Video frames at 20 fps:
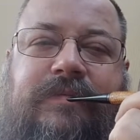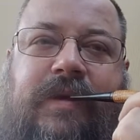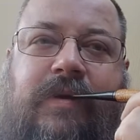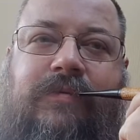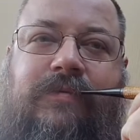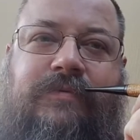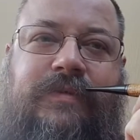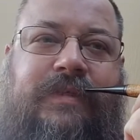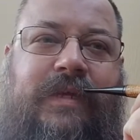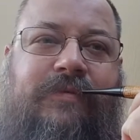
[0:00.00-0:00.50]
I
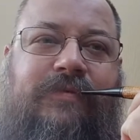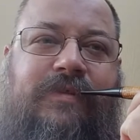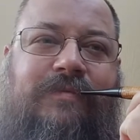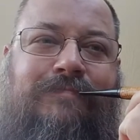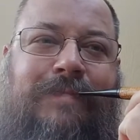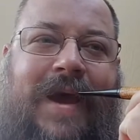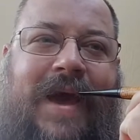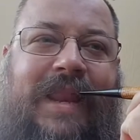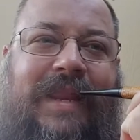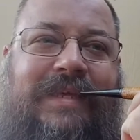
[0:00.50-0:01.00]
won't say with
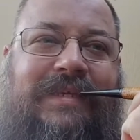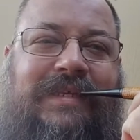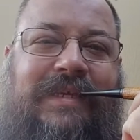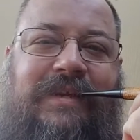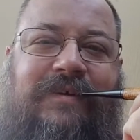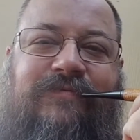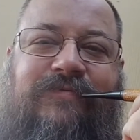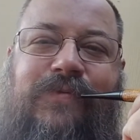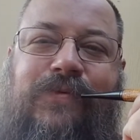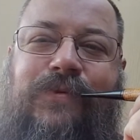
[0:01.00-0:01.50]
malice and
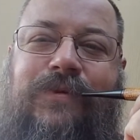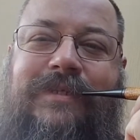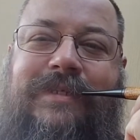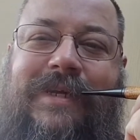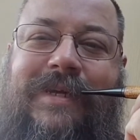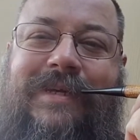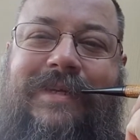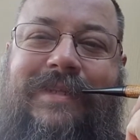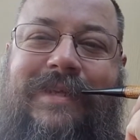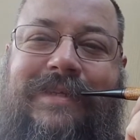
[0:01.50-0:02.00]
a
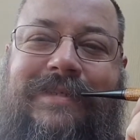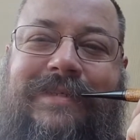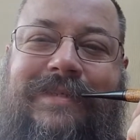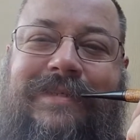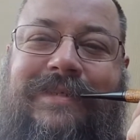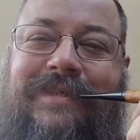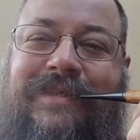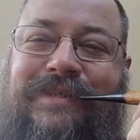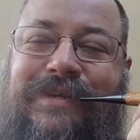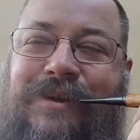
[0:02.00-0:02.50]
foresight. That's
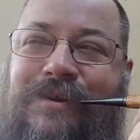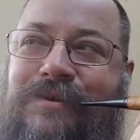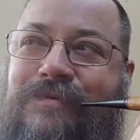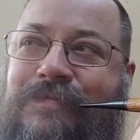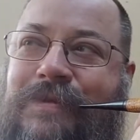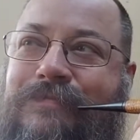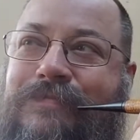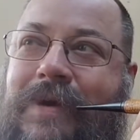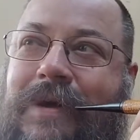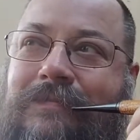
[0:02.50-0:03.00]
just the term
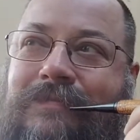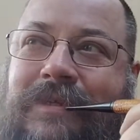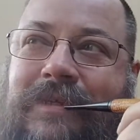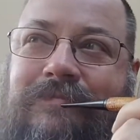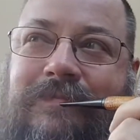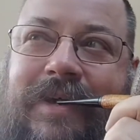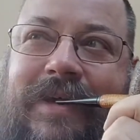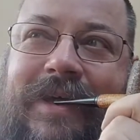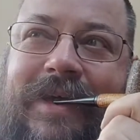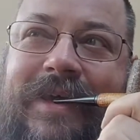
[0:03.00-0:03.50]
that popped in
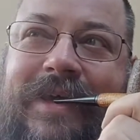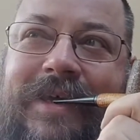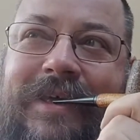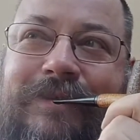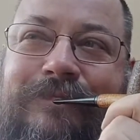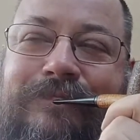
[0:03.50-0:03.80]
my head.